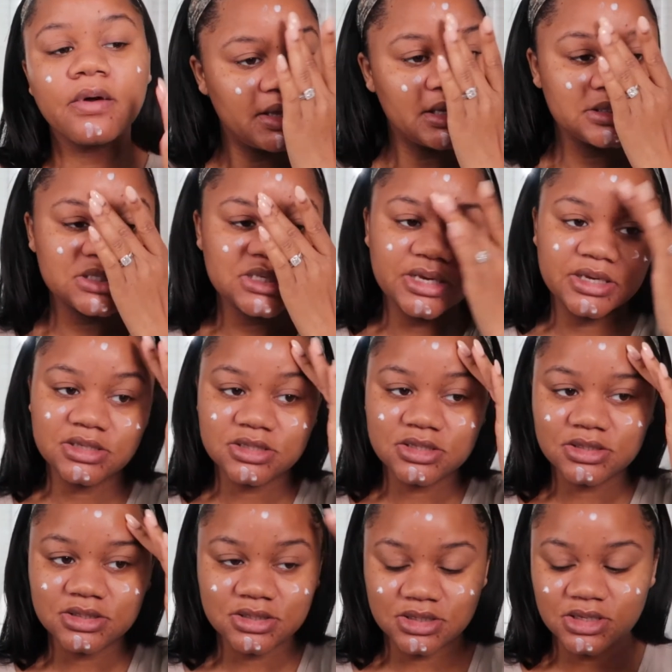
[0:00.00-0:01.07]
in
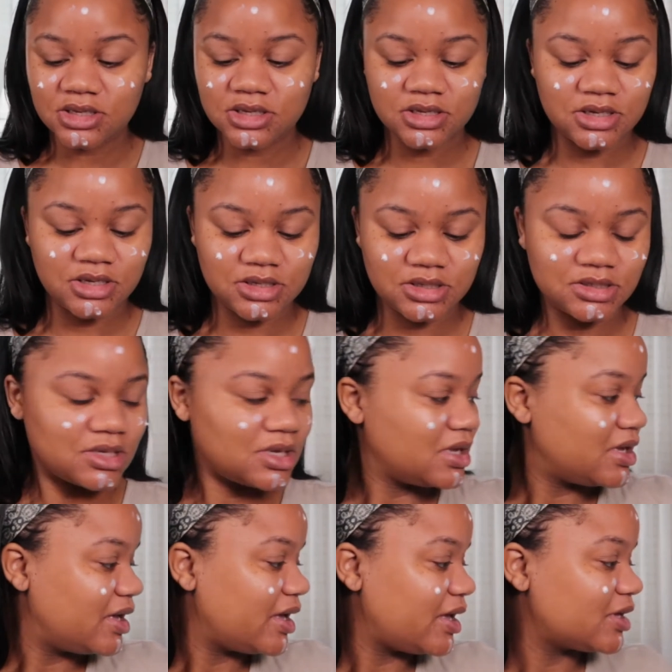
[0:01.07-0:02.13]
Texas it gets
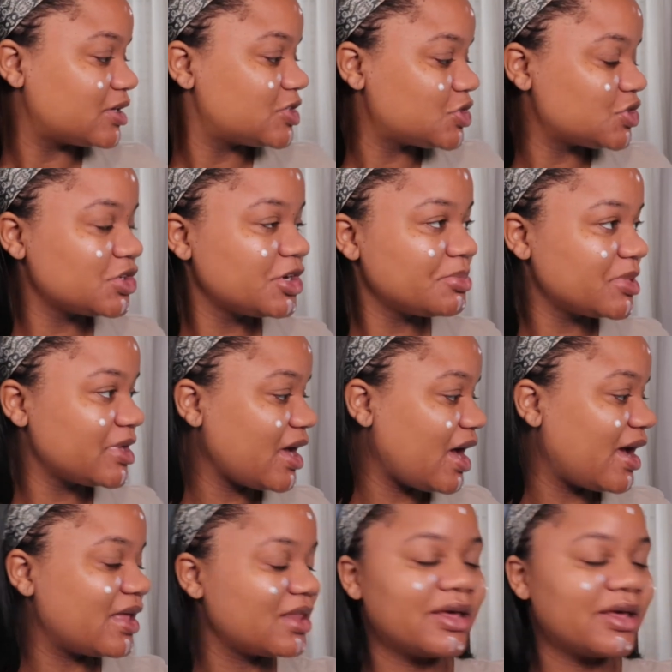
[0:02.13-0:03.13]
extremely hot.